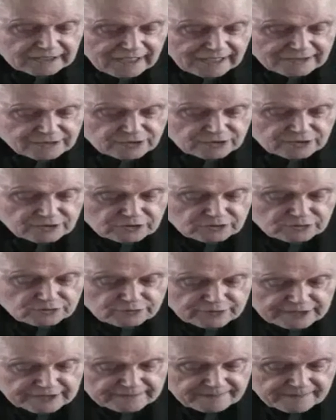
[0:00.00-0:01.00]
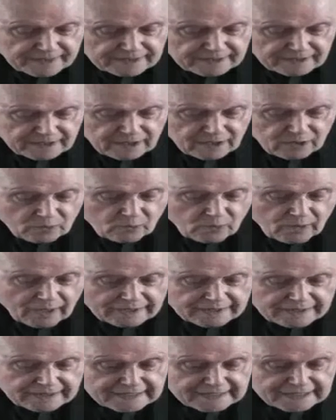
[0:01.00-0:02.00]
in which he attempts to
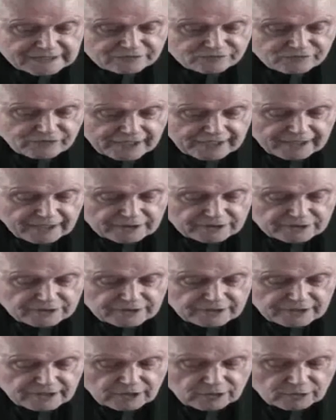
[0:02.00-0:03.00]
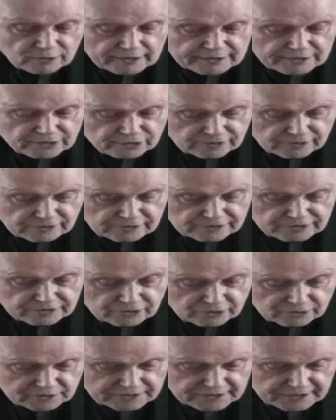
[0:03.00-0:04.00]
give a comprehensive
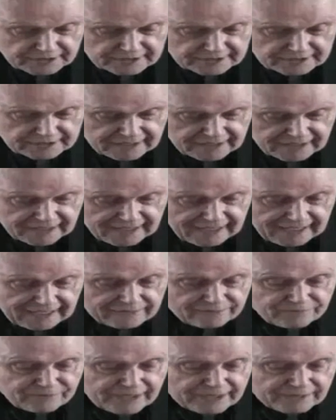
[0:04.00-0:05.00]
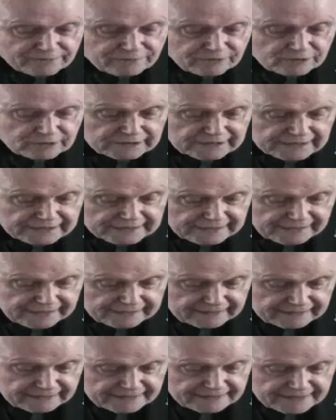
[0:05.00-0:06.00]
chronological treatment, one that is fair
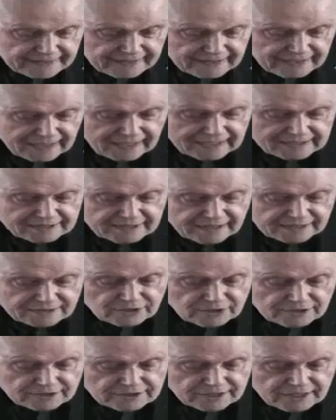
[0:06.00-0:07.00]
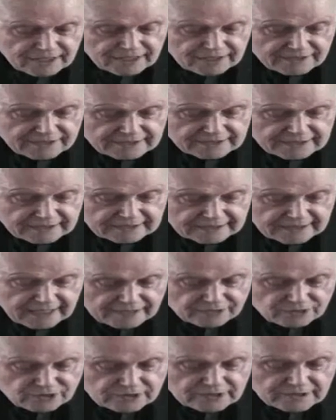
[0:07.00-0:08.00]
to the original sources,
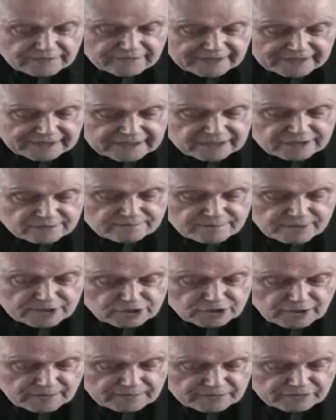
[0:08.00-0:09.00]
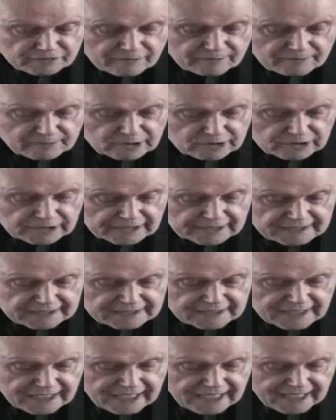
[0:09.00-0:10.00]
and faithful details,
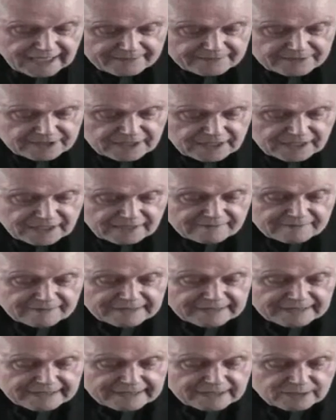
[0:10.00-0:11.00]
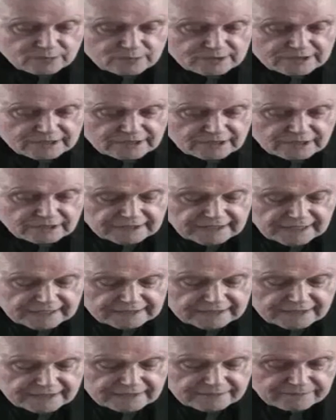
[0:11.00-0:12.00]
such as the succession of English
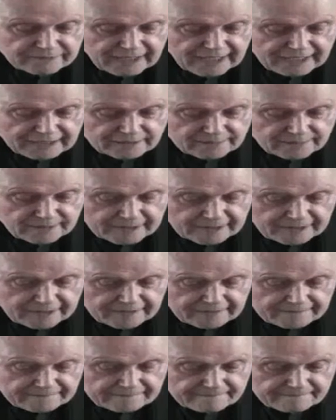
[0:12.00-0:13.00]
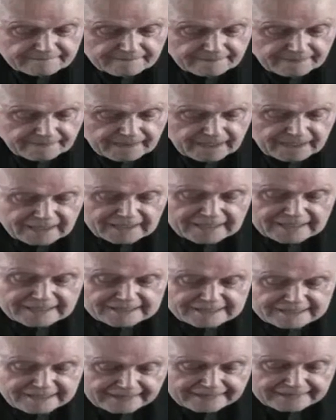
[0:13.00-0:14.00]
bishops from earliest times,
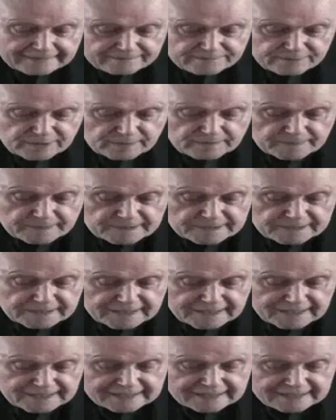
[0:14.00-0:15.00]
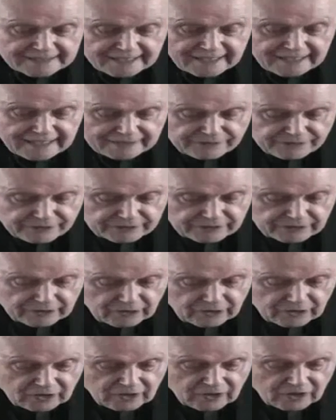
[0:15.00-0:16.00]
beginning with St. Augustine of Canterbury.